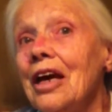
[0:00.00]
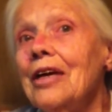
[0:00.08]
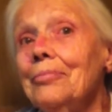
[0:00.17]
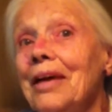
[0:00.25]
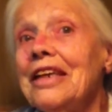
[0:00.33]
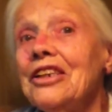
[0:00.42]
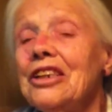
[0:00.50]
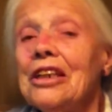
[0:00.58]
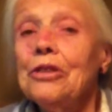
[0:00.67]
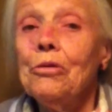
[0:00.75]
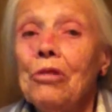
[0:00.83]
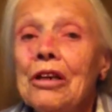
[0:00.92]
And made it
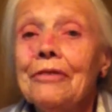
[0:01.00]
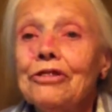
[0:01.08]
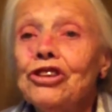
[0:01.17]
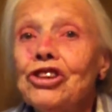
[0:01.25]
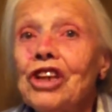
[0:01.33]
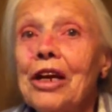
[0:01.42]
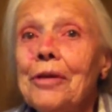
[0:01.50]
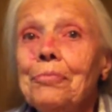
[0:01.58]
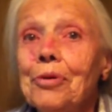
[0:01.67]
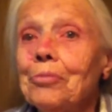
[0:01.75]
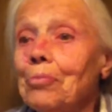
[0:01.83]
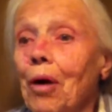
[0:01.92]
into whatever shape
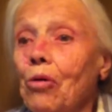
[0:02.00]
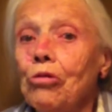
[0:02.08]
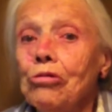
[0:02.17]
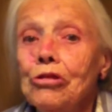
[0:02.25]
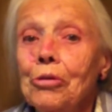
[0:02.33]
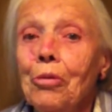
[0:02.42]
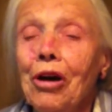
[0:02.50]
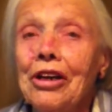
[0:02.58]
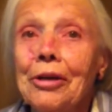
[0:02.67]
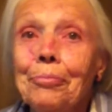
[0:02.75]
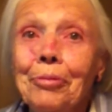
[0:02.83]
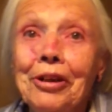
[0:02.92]
or bowl you
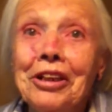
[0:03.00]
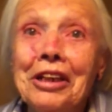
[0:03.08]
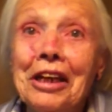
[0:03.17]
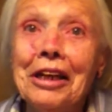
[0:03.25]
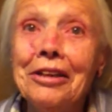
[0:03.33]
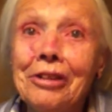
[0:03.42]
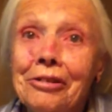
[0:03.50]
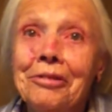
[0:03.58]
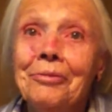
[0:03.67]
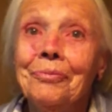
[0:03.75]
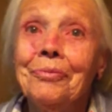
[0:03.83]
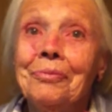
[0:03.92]
wanted to put it in
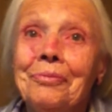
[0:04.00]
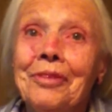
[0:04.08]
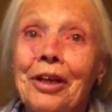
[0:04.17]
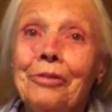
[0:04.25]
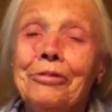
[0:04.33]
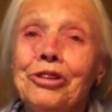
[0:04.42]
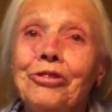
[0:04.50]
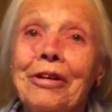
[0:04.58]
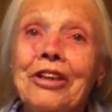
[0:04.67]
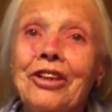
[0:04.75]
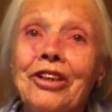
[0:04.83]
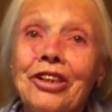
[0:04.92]
till it was
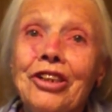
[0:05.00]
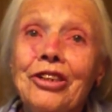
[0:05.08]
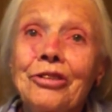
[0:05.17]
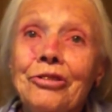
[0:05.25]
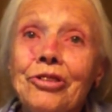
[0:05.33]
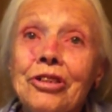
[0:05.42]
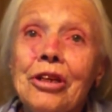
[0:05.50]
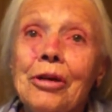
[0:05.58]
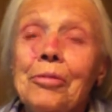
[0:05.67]
ready to use.